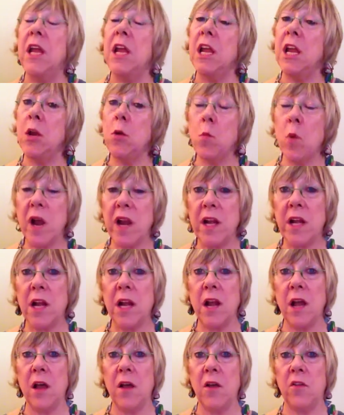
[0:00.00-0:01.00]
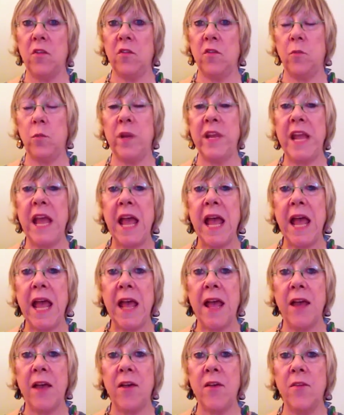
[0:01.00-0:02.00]
in one class we
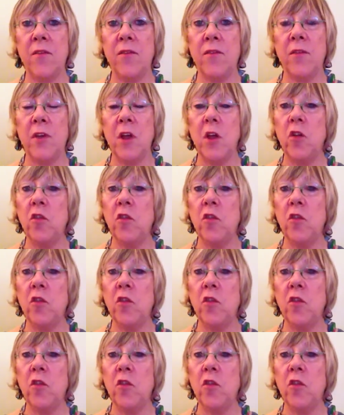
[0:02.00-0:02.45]
have